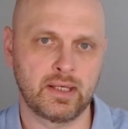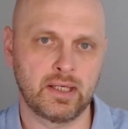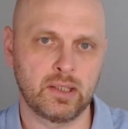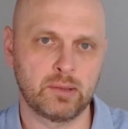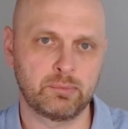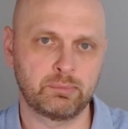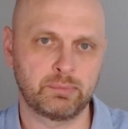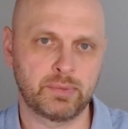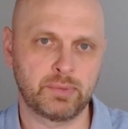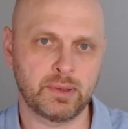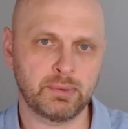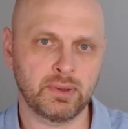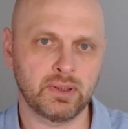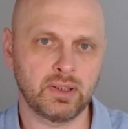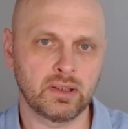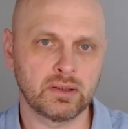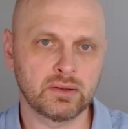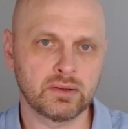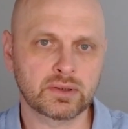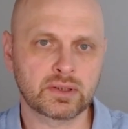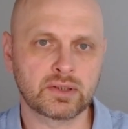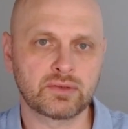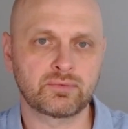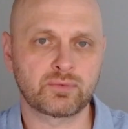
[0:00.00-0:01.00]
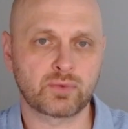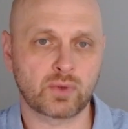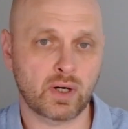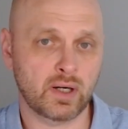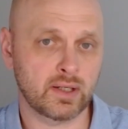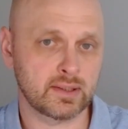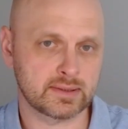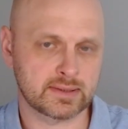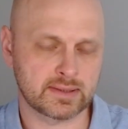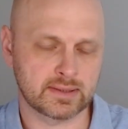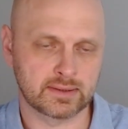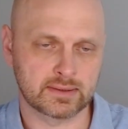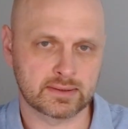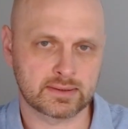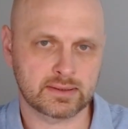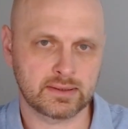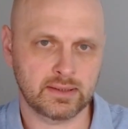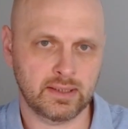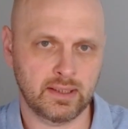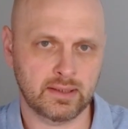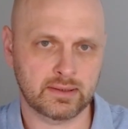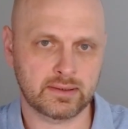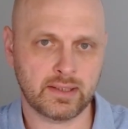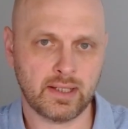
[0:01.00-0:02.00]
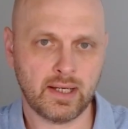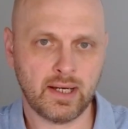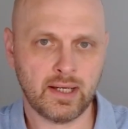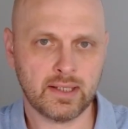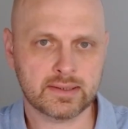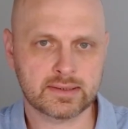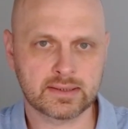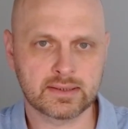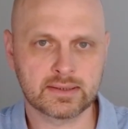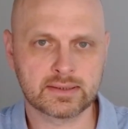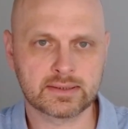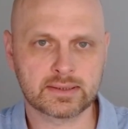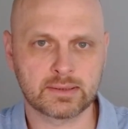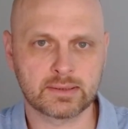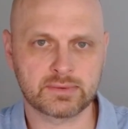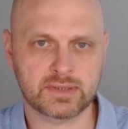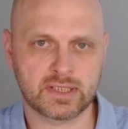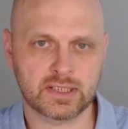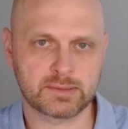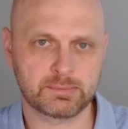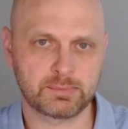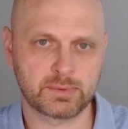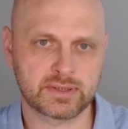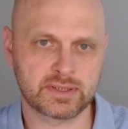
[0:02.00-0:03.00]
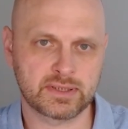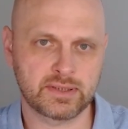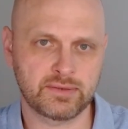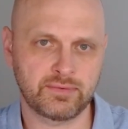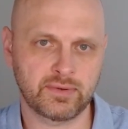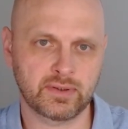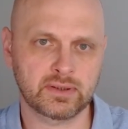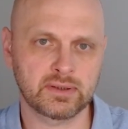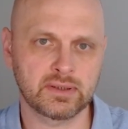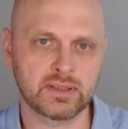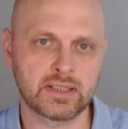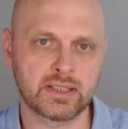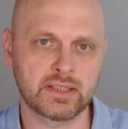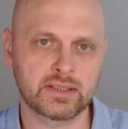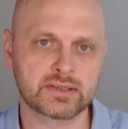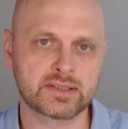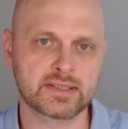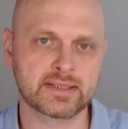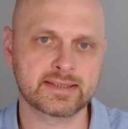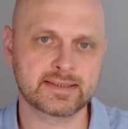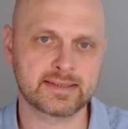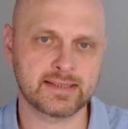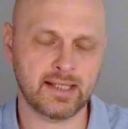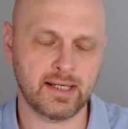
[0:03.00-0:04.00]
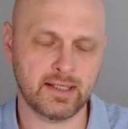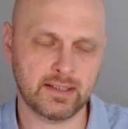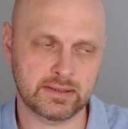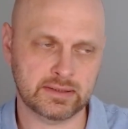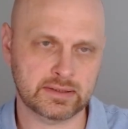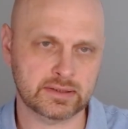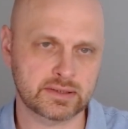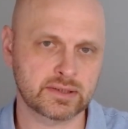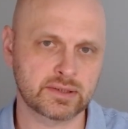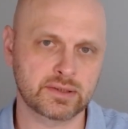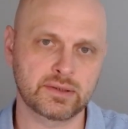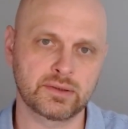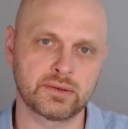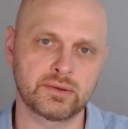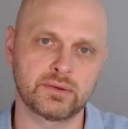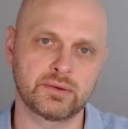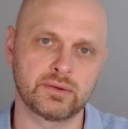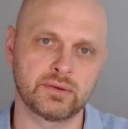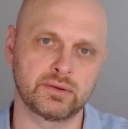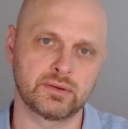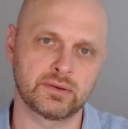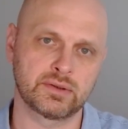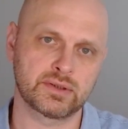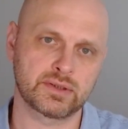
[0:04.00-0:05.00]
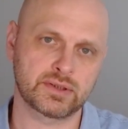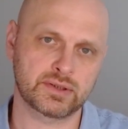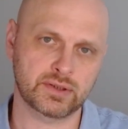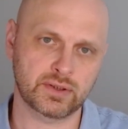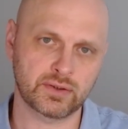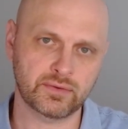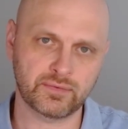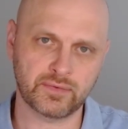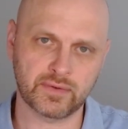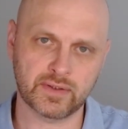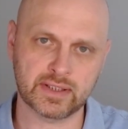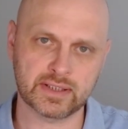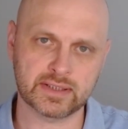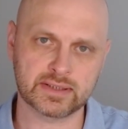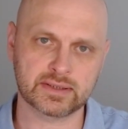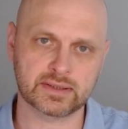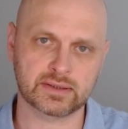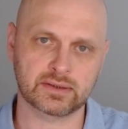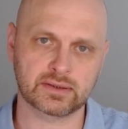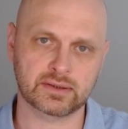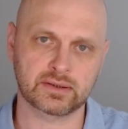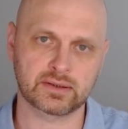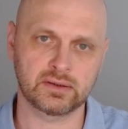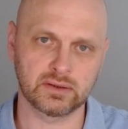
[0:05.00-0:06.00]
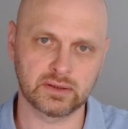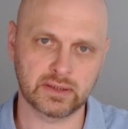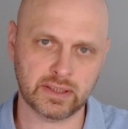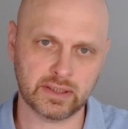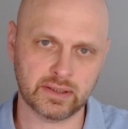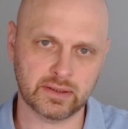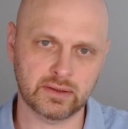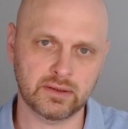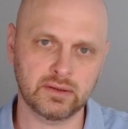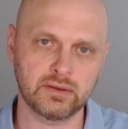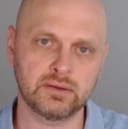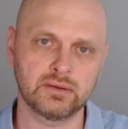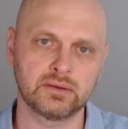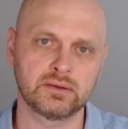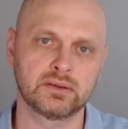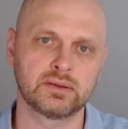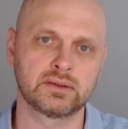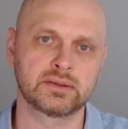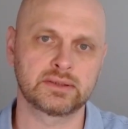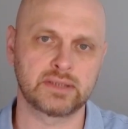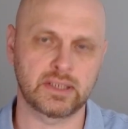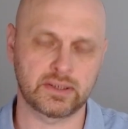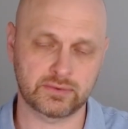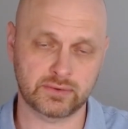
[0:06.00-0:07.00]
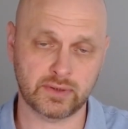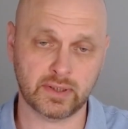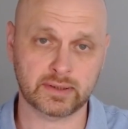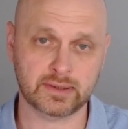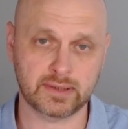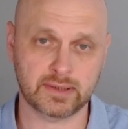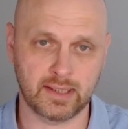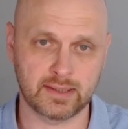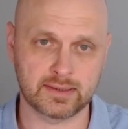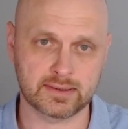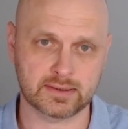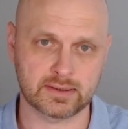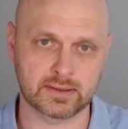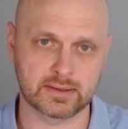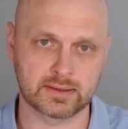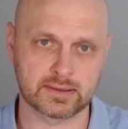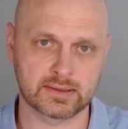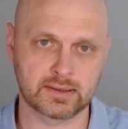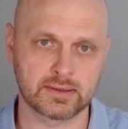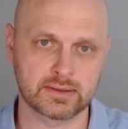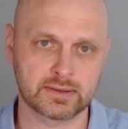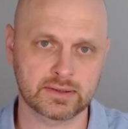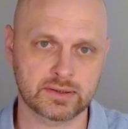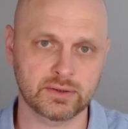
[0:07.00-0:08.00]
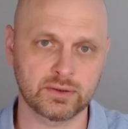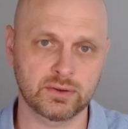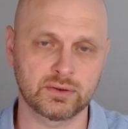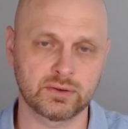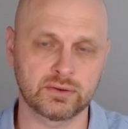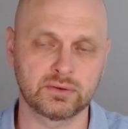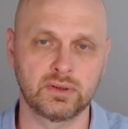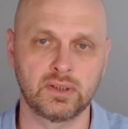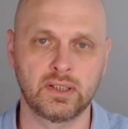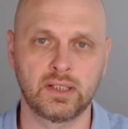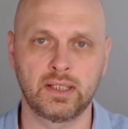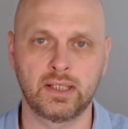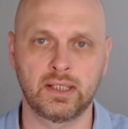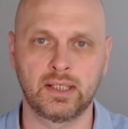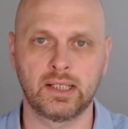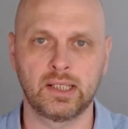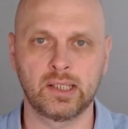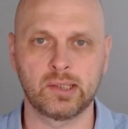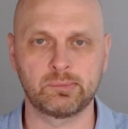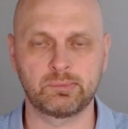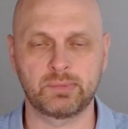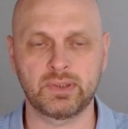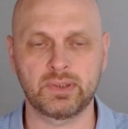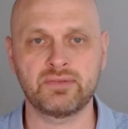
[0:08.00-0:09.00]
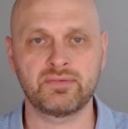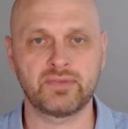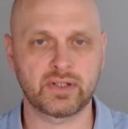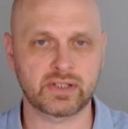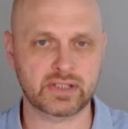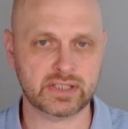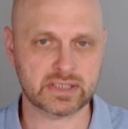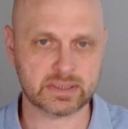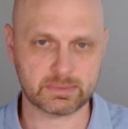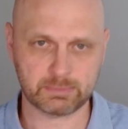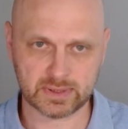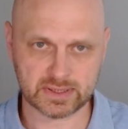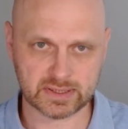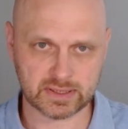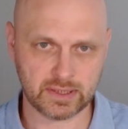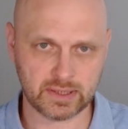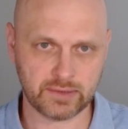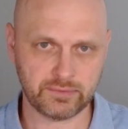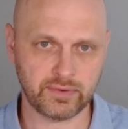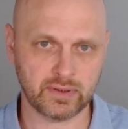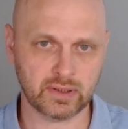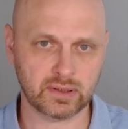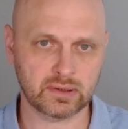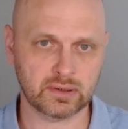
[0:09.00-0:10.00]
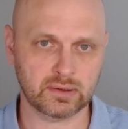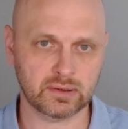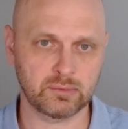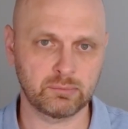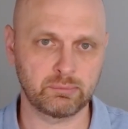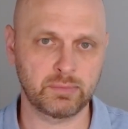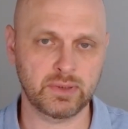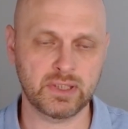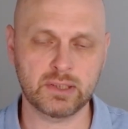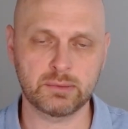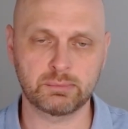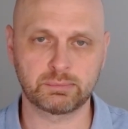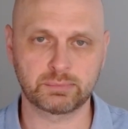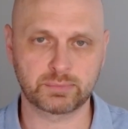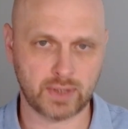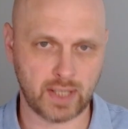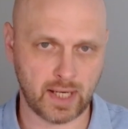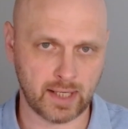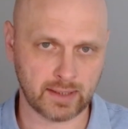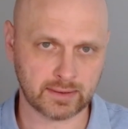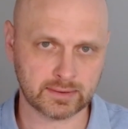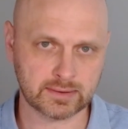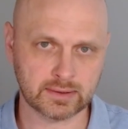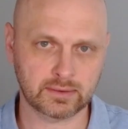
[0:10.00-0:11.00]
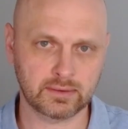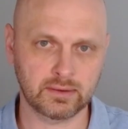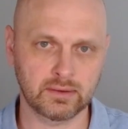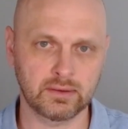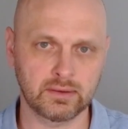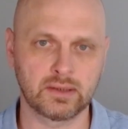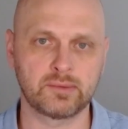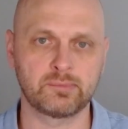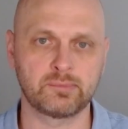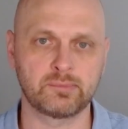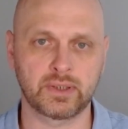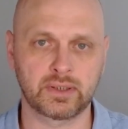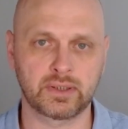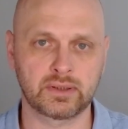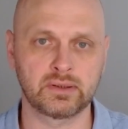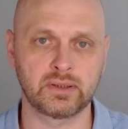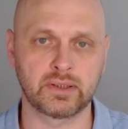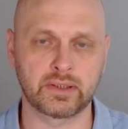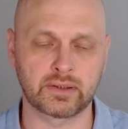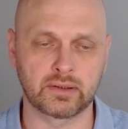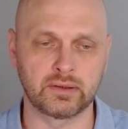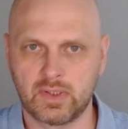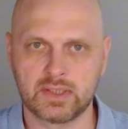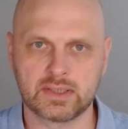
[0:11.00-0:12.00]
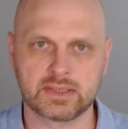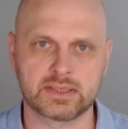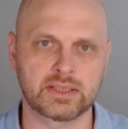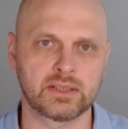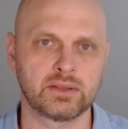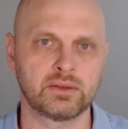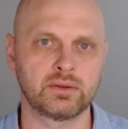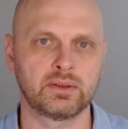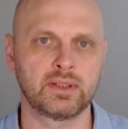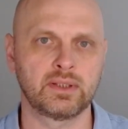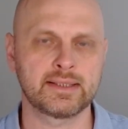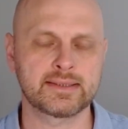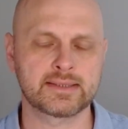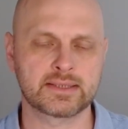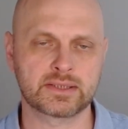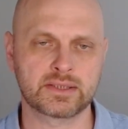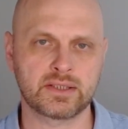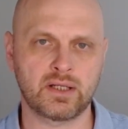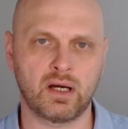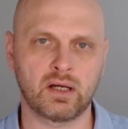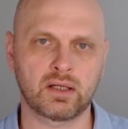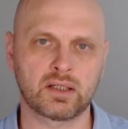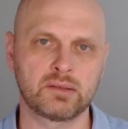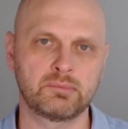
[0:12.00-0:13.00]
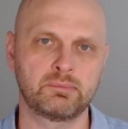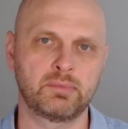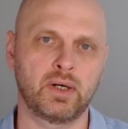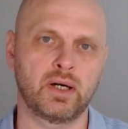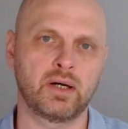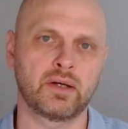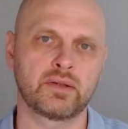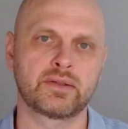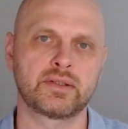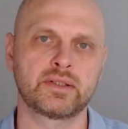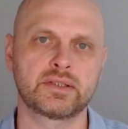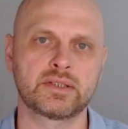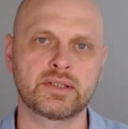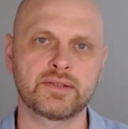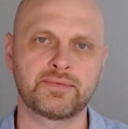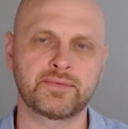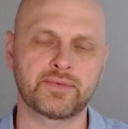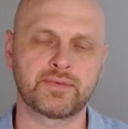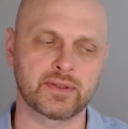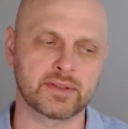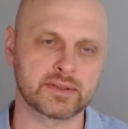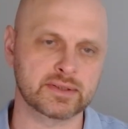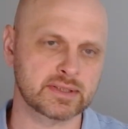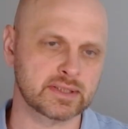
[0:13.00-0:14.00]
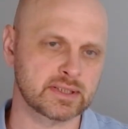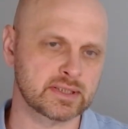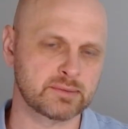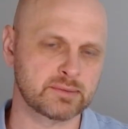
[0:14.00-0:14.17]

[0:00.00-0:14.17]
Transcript: People are looking for answers, and AI systems are specifically designed to surface clear, direct answers. So be very specific, be practical, and be clear. So let's talk about the differences